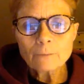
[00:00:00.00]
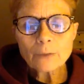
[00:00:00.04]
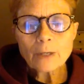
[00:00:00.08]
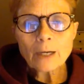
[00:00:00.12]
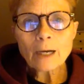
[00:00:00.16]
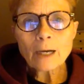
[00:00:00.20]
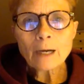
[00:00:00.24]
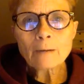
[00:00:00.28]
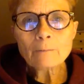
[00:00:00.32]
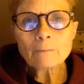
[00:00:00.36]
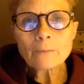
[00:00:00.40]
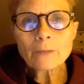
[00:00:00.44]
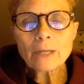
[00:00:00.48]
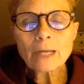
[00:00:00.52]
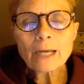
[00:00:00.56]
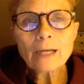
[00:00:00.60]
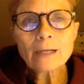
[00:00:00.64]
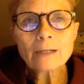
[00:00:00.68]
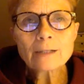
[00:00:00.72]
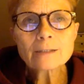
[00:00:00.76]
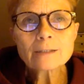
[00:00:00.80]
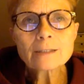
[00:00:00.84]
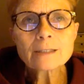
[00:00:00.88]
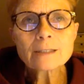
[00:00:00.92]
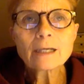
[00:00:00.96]

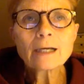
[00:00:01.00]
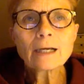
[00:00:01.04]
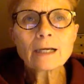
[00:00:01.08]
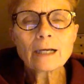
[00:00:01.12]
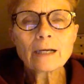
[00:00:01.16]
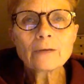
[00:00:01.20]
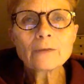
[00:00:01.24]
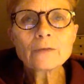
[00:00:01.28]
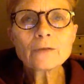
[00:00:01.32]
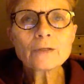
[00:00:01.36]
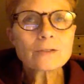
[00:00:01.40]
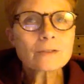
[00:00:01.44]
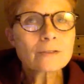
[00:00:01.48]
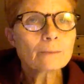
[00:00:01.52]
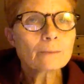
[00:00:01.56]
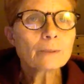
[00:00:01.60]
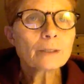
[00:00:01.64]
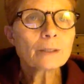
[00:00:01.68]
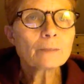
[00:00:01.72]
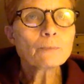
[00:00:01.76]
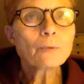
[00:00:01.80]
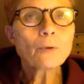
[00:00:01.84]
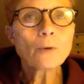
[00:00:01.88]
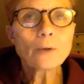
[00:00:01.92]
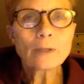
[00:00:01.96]
As I think
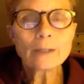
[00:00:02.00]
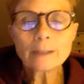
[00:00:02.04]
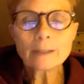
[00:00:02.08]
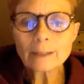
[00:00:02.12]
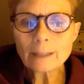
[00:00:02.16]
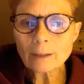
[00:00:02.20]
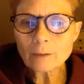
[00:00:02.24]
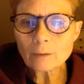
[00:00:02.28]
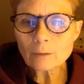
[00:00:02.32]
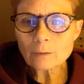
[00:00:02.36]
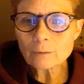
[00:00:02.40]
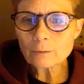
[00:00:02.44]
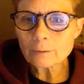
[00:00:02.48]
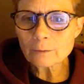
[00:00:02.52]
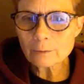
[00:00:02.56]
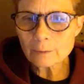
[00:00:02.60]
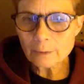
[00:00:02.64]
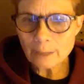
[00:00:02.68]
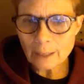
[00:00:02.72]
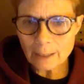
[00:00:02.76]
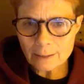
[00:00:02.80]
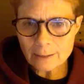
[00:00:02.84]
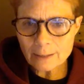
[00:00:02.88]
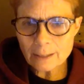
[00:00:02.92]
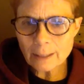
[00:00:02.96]
somebody pointed out
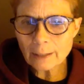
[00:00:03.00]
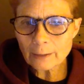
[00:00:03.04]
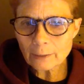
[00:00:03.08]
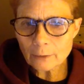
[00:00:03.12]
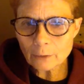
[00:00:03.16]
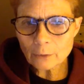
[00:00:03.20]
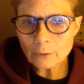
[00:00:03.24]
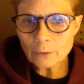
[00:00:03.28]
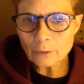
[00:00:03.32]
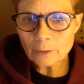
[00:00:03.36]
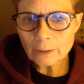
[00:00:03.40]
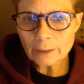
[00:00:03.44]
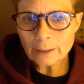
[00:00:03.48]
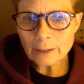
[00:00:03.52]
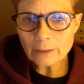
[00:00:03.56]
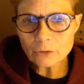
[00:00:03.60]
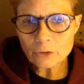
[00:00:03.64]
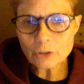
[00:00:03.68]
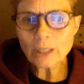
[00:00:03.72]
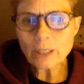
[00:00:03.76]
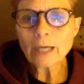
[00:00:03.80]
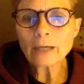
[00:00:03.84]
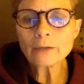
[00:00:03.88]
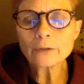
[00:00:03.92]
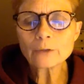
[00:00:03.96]
last night early in
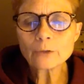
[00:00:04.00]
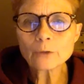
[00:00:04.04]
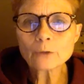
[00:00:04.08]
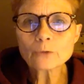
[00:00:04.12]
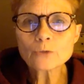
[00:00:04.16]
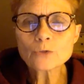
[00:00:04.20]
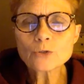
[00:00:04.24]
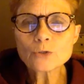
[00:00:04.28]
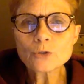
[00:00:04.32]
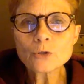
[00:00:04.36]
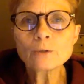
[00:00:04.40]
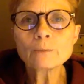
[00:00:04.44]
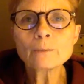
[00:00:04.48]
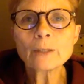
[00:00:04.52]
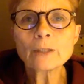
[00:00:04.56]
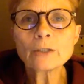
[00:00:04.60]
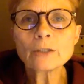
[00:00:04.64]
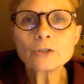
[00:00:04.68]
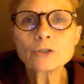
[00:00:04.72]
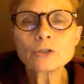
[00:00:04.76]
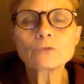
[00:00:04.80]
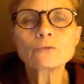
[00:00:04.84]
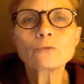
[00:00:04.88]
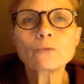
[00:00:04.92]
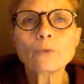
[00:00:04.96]
chat, so
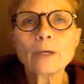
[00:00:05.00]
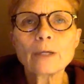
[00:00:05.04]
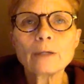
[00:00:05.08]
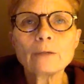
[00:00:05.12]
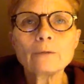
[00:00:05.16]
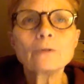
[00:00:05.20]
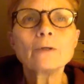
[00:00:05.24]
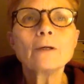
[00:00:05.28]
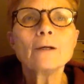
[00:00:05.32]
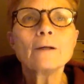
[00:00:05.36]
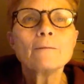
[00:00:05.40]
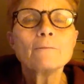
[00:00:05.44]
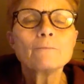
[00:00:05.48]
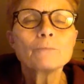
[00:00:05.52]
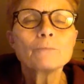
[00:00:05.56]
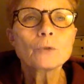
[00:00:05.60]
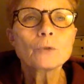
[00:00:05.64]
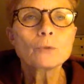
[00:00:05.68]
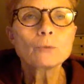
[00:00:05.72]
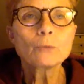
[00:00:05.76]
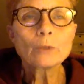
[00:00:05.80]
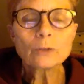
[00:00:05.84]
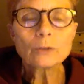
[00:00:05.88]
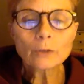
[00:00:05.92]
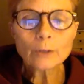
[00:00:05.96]
much of when
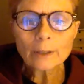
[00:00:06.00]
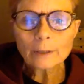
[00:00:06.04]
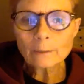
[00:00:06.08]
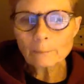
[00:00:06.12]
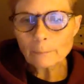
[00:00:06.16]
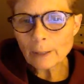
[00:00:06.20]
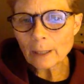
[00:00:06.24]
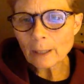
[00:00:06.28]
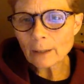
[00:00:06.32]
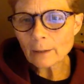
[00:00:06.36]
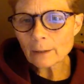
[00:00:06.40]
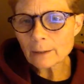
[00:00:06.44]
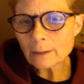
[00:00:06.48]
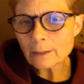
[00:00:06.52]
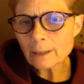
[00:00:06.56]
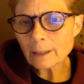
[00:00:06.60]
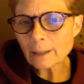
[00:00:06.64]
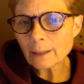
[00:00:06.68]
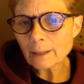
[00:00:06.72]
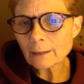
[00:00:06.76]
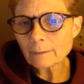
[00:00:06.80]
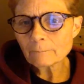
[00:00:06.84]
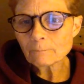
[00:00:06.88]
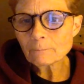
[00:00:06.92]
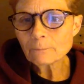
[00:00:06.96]
we look at
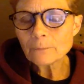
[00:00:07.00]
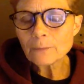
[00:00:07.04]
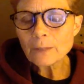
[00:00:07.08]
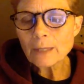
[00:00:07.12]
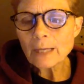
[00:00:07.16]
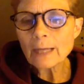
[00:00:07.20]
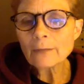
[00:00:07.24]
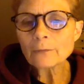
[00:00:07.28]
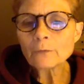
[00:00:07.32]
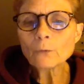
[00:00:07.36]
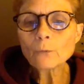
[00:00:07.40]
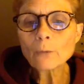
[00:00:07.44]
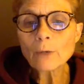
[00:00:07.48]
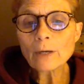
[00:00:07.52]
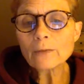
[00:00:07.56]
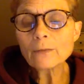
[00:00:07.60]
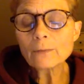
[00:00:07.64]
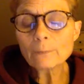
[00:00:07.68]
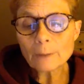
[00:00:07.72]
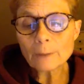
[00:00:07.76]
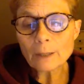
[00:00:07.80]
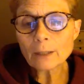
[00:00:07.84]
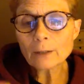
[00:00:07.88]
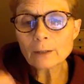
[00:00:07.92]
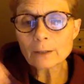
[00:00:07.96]
parenting and the way
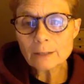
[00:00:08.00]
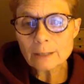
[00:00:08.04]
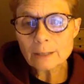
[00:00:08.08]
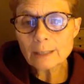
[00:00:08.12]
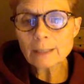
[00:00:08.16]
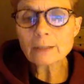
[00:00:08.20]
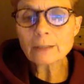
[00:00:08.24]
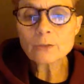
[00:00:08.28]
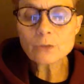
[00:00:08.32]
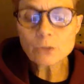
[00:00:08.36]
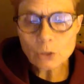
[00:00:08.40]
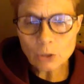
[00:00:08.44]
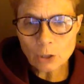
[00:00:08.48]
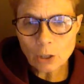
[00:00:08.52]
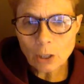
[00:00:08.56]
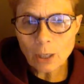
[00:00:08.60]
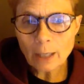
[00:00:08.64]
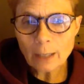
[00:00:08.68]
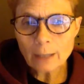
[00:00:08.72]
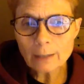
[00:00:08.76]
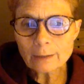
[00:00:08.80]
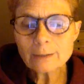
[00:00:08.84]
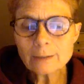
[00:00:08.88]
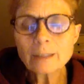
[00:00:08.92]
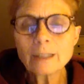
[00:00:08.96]
that parenting is
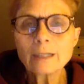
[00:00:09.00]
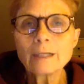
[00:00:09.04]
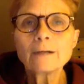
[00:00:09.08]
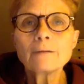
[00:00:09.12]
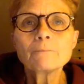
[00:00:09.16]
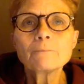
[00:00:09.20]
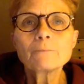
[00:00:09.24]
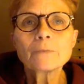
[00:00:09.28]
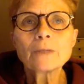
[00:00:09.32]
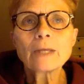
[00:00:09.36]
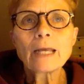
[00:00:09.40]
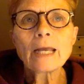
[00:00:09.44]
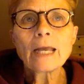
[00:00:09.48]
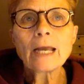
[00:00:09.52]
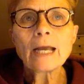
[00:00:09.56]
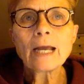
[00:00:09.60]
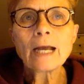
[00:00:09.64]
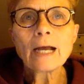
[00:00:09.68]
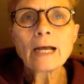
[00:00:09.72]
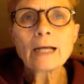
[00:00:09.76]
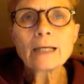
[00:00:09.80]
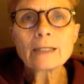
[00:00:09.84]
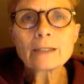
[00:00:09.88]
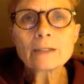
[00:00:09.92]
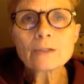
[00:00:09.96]
taught
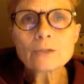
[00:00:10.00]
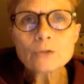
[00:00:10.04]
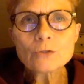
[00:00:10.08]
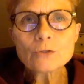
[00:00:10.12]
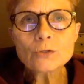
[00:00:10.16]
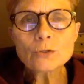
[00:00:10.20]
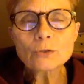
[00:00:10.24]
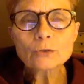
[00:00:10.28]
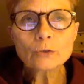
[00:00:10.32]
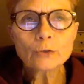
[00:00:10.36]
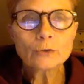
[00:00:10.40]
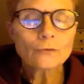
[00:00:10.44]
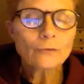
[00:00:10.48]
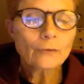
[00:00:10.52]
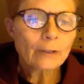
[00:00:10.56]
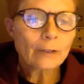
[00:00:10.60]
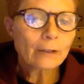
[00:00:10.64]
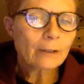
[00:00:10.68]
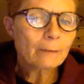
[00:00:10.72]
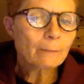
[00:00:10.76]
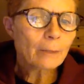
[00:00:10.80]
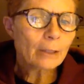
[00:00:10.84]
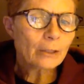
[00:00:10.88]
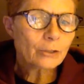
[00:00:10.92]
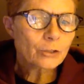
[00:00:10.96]
is look
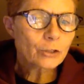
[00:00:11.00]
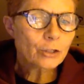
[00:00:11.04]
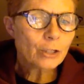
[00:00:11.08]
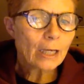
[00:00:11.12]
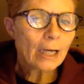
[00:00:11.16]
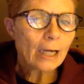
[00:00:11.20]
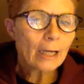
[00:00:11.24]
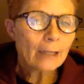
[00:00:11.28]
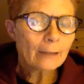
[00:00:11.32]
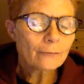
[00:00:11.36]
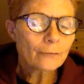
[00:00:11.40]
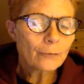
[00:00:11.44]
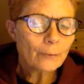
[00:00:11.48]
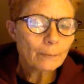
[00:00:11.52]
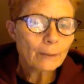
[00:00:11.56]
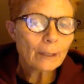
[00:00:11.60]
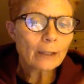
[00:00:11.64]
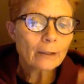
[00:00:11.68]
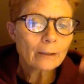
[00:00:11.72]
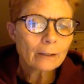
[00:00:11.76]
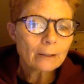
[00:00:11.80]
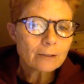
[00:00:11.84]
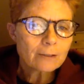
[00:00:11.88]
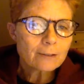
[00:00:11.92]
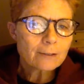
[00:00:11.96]
very much at the
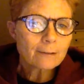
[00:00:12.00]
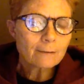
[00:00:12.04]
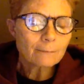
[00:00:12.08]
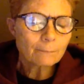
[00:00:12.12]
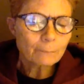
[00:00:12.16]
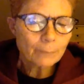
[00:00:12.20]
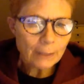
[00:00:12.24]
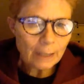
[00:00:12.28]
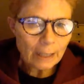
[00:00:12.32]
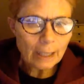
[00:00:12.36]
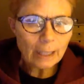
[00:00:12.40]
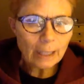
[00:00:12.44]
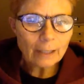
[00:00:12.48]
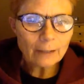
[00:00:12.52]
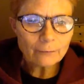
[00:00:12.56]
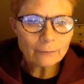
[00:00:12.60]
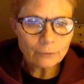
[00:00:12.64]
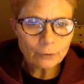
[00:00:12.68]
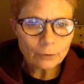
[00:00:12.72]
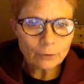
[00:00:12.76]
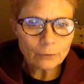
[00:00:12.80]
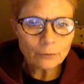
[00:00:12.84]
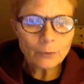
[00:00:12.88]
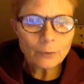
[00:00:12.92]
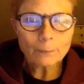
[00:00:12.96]
parent's
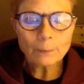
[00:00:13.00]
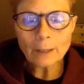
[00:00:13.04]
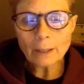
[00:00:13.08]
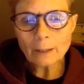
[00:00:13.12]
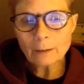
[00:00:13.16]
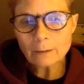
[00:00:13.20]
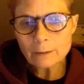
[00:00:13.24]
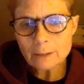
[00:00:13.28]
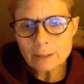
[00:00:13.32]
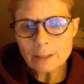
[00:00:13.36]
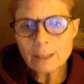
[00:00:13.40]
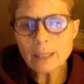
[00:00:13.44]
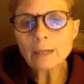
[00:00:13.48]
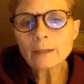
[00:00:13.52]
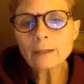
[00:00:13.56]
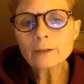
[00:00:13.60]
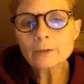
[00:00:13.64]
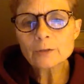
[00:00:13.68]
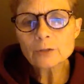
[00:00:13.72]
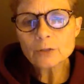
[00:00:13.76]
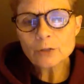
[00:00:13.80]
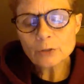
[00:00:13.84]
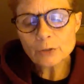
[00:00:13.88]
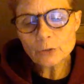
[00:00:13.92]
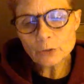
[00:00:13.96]
behavior, the parent's
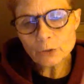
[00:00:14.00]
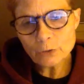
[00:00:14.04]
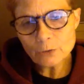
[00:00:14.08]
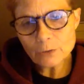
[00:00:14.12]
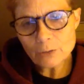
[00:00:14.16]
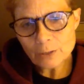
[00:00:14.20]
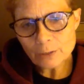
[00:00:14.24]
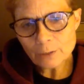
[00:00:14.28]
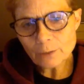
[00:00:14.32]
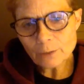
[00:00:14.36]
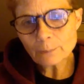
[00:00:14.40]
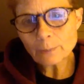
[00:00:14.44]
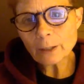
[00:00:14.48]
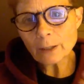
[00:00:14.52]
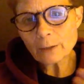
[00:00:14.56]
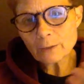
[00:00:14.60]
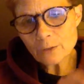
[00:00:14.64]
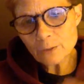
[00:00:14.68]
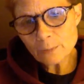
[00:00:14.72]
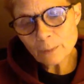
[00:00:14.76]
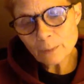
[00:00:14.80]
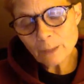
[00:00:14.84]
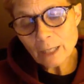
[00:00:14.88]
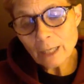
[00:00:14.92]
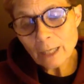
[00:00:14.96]
knowledge that turns into
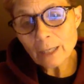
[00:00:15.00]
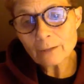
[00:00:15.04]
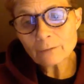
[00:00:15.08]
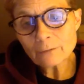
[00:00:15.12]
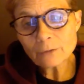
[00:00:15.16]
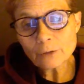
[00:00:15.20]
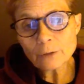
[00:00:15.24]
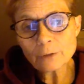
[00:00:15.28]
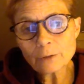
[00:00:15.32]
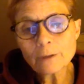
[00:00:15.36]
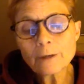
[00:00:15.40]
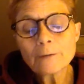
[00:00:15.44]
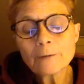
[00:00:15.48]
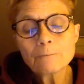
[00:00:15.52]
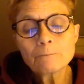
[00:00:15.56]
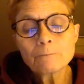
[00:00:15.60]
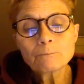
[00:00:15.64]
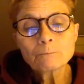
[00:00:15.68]
parent's behavior,